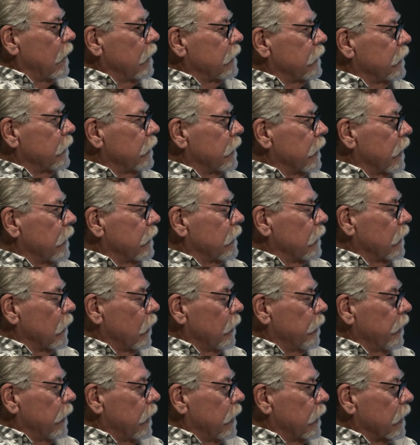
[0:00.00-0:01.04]
do another little
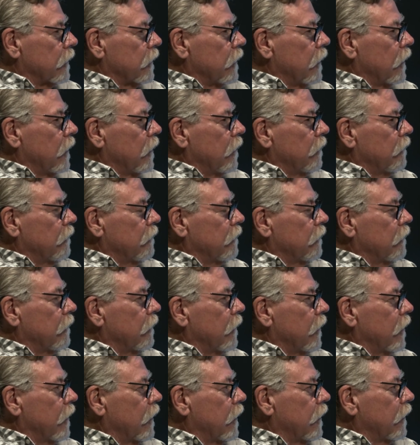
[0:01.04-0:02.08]
plug.
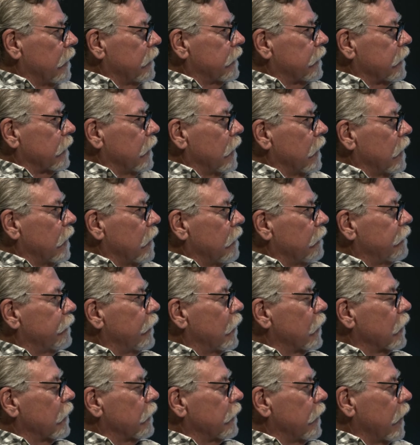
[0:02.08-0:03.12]
At
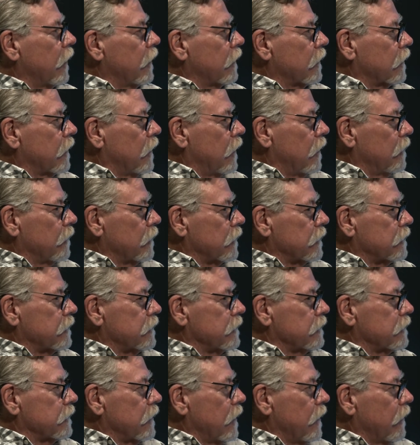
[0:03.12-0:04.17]
409 Commerce
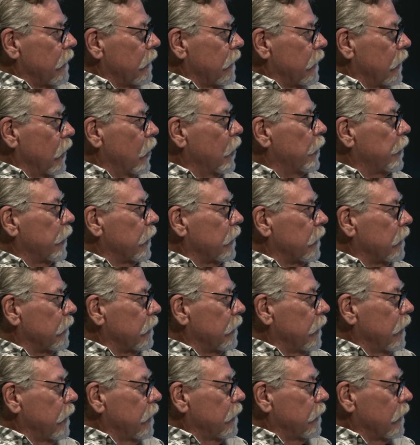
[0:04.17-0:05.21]
is now an open
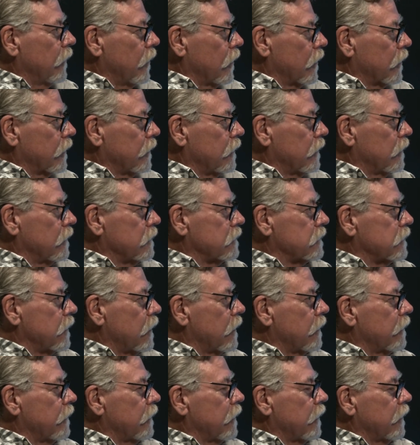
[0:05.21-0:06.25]
market on
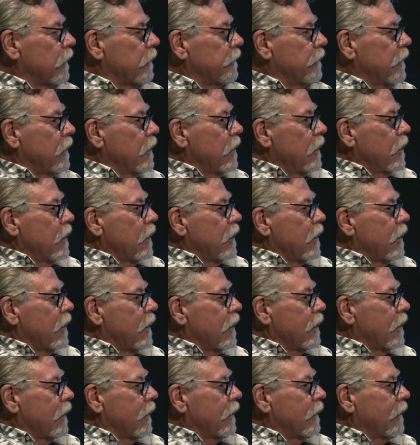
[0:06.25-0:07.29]
Saturday,
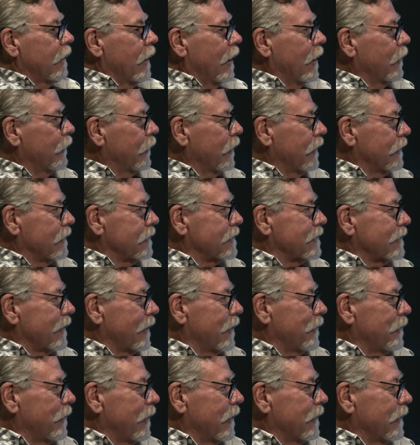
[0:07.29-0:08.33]
and I went and set
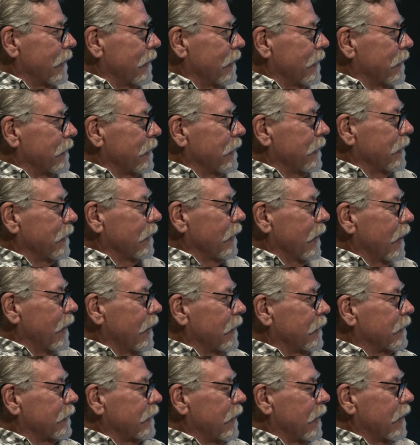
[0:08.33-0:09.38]
up my art there
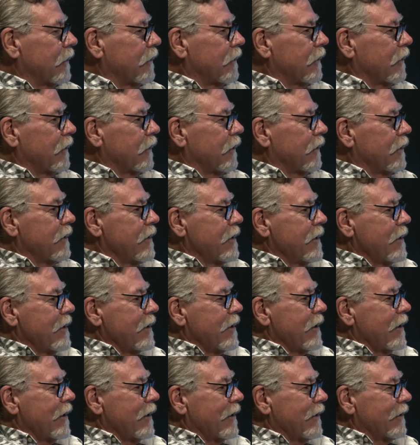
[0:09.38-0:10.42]
last Saturday,
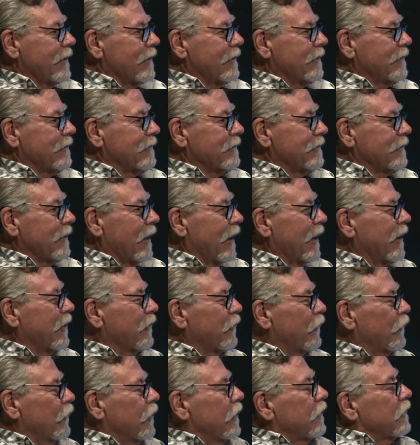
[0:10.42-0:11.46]
and I
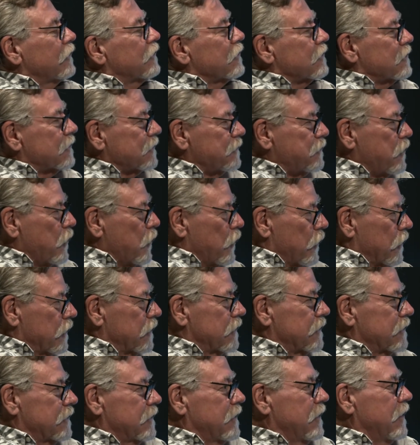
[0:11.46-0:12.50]
went to
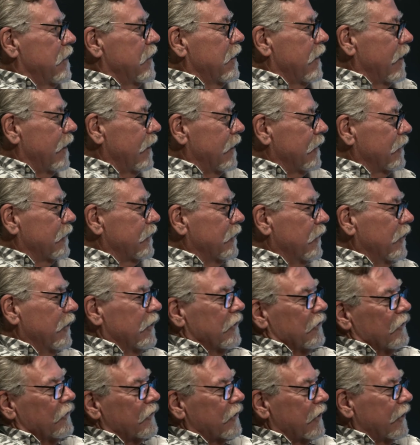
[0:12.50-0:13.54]
support and
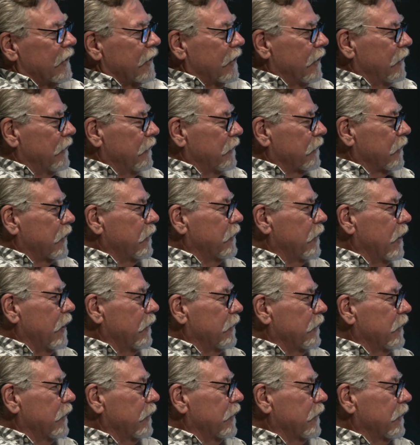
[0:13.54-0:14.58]
thought, okay, I'll go
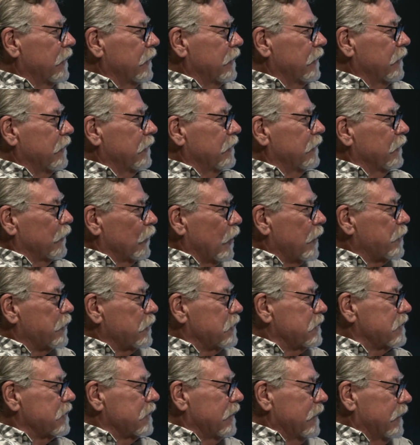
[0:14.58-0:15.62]
out there and
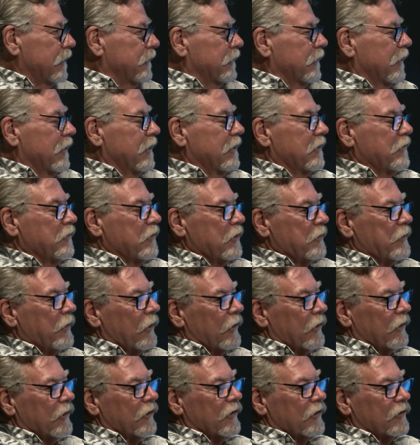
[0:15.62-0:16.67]
represent, right, and be
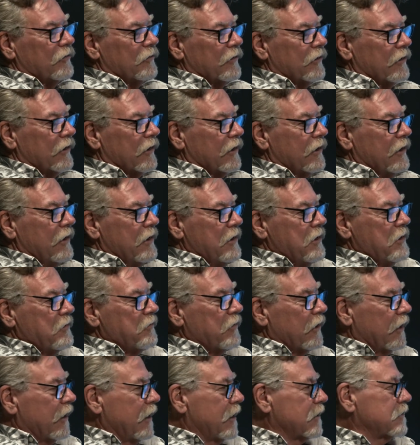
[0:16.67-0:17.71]
part of the community.
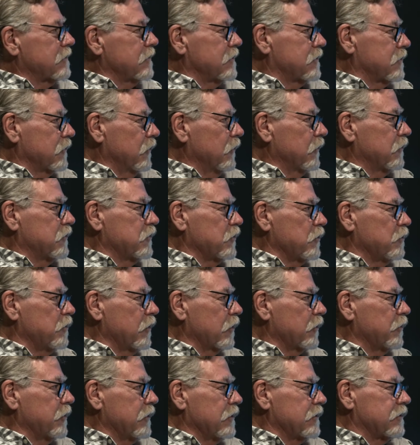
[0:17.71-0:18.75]
But I actually sold 2
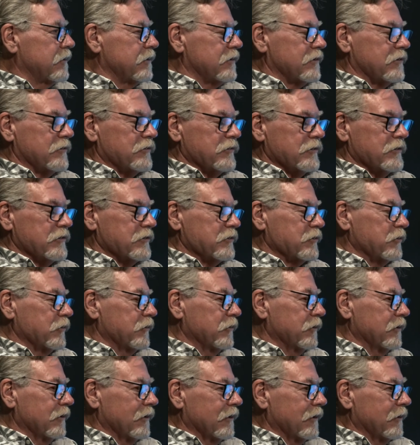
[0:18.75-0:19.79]
big pieces and was
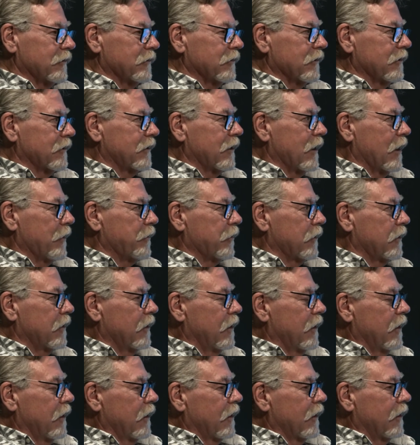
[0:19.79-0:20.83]
really, really happy.
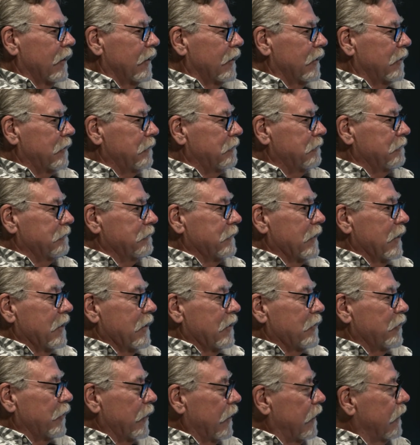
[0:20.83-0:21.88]
But
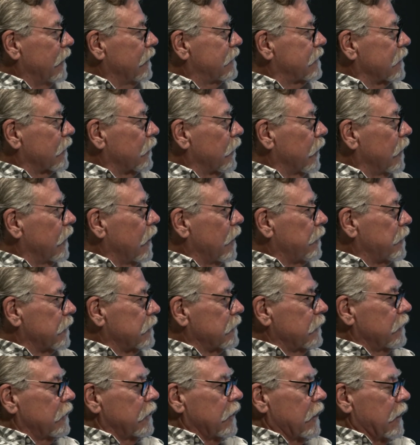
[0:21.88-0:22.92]
it's a great
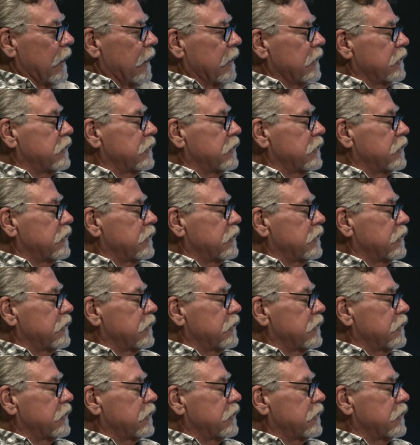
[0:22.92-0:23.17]
opportunity, and it's